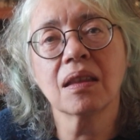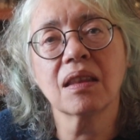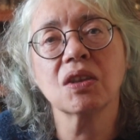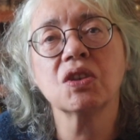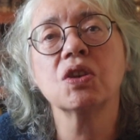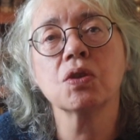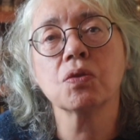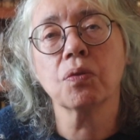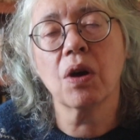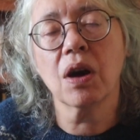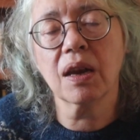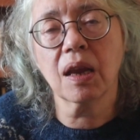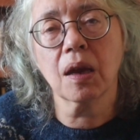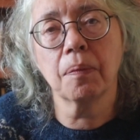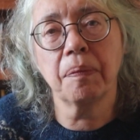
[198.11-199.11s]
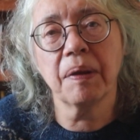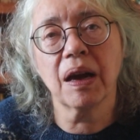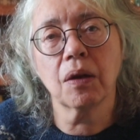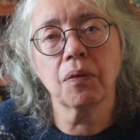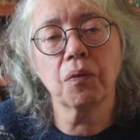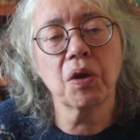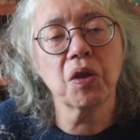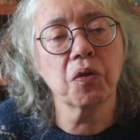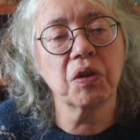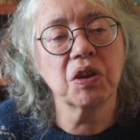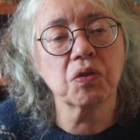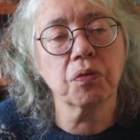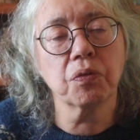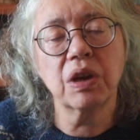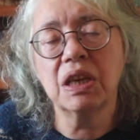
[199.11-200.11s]
that she's writing about, whether
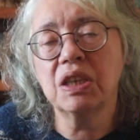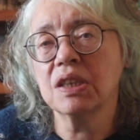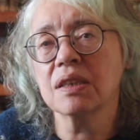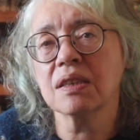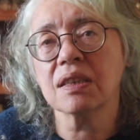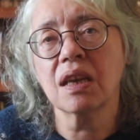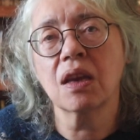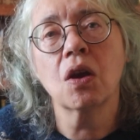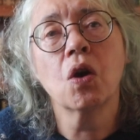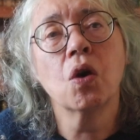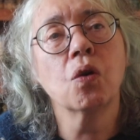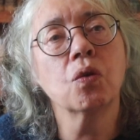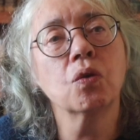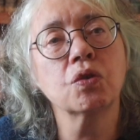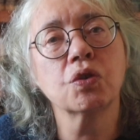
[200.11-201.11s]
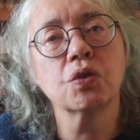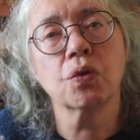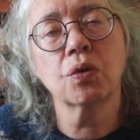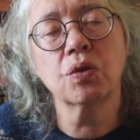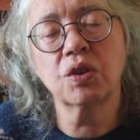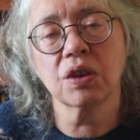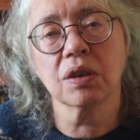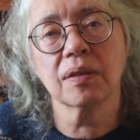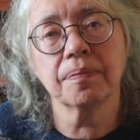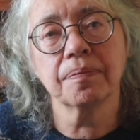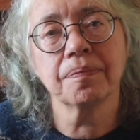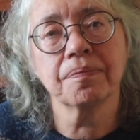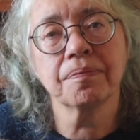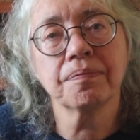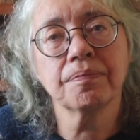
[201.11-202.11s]
it's Regency or Georgian.